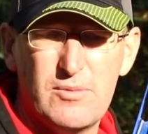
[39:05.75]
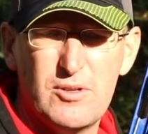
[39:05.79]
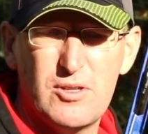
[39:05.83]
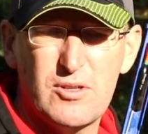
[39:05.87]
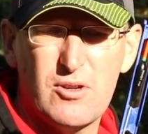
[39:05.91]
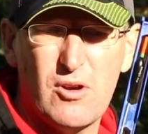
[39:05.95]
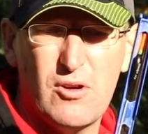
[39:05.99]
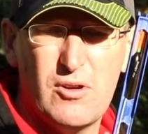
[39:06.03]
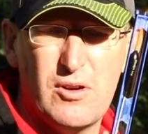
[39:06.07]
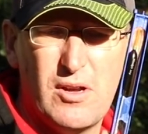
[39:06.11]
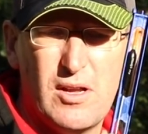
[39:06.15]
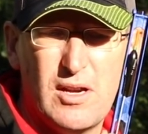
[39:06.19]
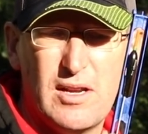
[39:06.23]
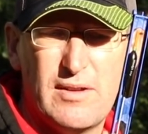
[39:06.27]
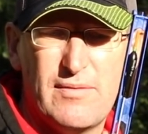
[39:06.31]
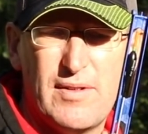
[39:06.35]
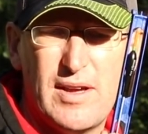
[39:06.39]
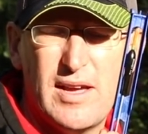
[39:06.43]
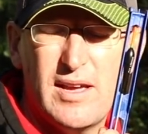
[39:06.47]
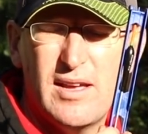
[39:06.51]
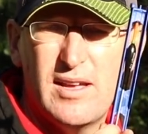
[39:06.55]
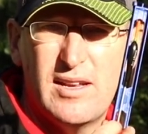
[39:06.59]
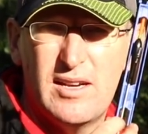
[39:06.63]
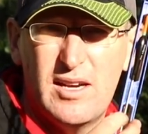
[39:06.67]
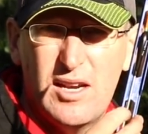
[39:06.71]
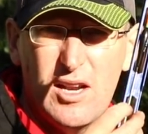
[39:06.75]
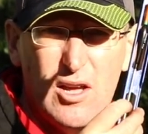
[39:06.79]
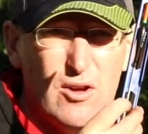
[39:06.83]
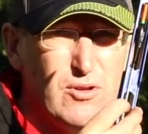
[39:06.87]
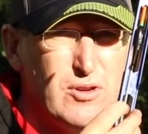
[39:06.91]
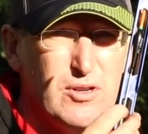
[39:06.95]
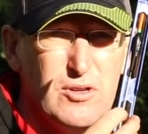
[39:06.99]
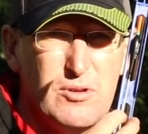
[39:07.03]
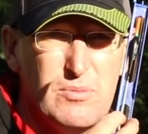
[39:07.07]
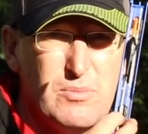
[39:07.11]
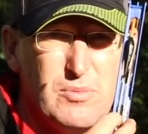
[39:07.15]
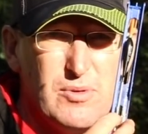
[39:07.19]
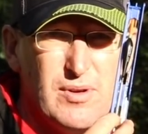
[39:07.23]
We've just got an Olivet and a
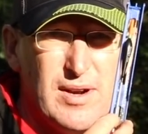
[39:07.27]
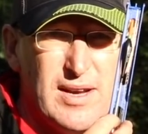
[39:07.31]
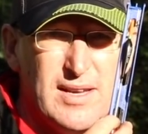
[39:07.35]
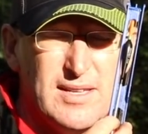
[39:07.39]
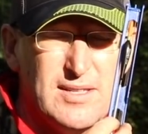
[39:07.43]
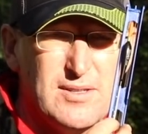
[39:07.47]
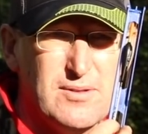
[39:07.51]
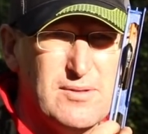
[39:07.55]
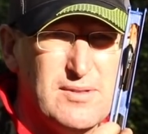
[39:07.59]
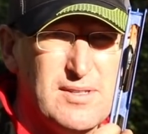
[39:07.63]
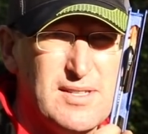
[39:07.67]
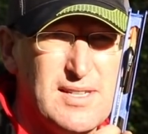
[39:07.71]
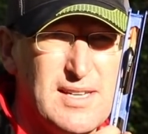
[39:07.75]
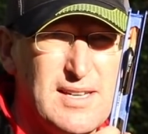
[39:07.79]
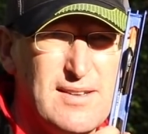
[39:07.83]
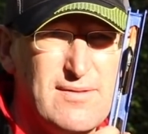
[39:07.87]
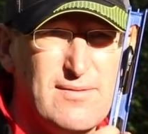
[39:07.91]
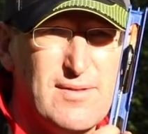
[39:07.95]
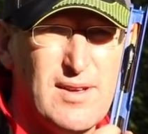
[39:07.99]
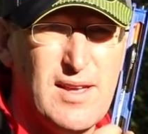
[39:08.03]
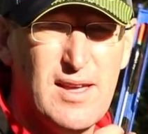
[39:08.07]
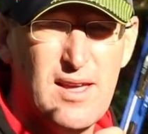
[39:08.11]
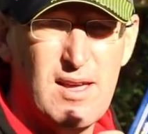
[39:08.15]
load of number 8s underneath.